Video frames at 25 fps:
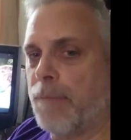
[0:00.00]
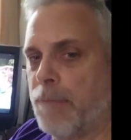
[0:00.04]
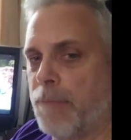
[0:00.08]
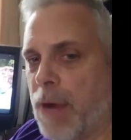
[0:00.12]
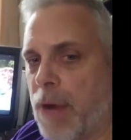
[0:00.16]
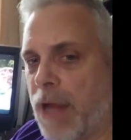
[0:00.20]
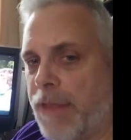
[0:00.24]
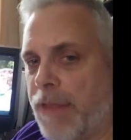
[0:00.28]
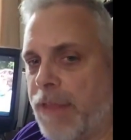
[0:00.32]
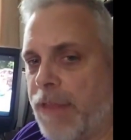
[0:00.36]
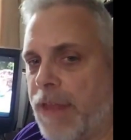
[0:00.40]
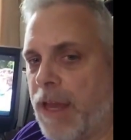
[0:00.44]

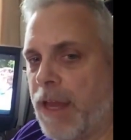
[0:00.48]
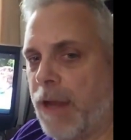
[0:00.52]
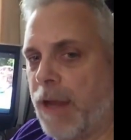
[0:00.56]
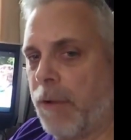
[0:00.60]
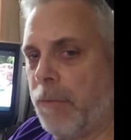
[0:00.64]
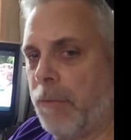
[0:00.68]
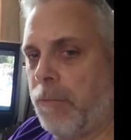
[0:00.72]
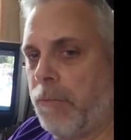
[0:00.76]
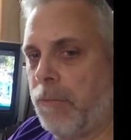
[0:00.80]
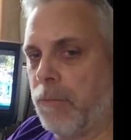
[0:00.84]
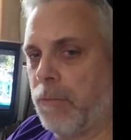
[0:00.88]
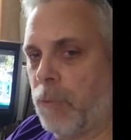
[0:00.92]
But
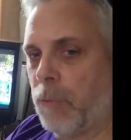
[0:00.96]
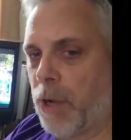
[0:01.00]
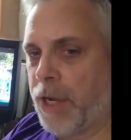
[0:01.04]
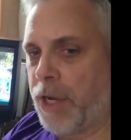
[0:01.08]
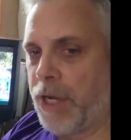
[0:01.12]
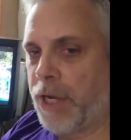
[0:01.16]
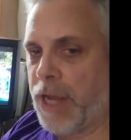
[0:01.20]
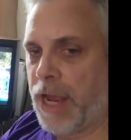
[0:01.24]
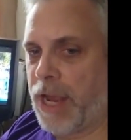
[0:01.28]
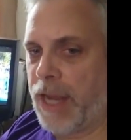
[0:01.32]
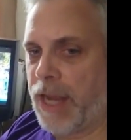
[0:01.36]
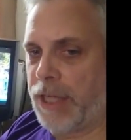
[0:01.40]
then
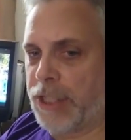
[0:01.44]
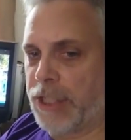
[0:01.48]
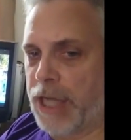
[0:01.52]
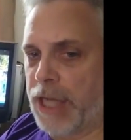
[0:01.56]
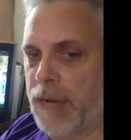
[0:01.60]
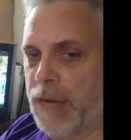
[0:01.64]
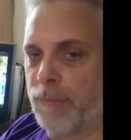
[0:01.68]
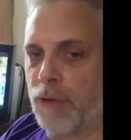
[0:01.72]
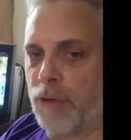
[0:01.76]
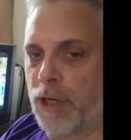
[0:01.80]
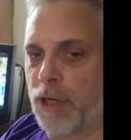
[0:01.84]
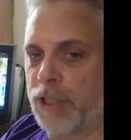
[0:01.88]
one day
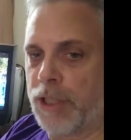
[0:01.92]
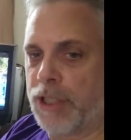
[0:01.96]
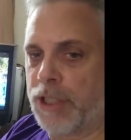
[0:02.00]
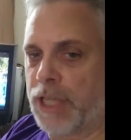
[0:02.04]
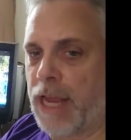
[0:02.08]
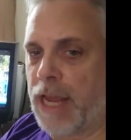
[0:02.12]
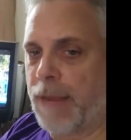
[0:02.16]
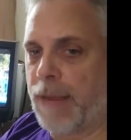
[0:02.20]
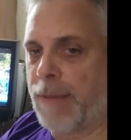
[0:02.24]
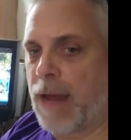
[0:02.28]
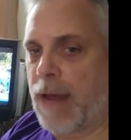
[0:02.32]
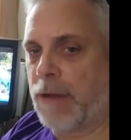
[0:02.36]
Jay Brooks
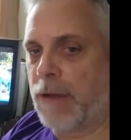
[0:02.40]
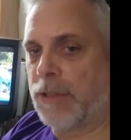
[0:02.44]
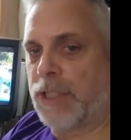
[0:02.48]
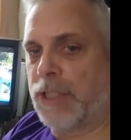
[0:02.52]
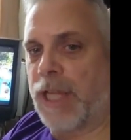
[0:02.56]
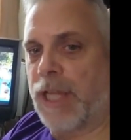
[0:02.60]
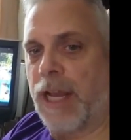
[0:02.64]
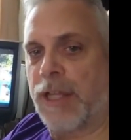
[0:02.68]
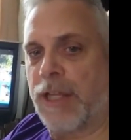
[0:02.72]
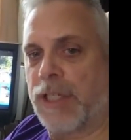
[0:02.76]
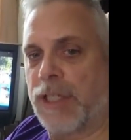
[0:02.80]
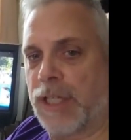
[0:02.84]
came out and
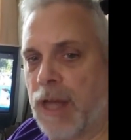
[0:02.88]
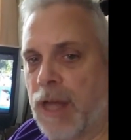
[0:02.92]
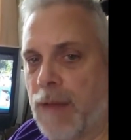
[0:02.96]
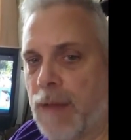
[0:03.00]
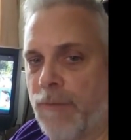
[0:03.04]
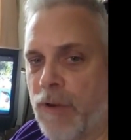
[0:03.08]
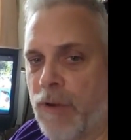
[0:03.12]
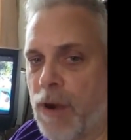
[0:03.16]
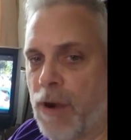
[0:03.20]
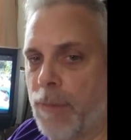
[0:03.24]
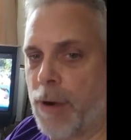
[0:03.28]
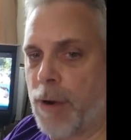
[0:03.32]
said it's time
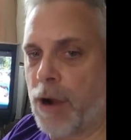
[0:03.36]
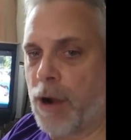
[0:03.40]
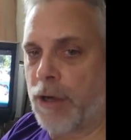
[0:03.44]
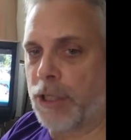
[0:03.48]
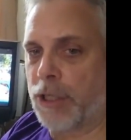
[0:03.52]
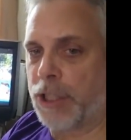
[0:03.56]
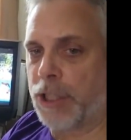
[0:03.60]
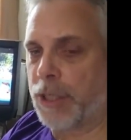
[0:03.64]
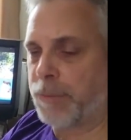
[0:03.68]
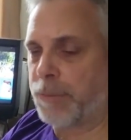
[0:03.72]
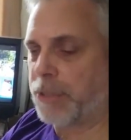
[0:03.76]
for our partnership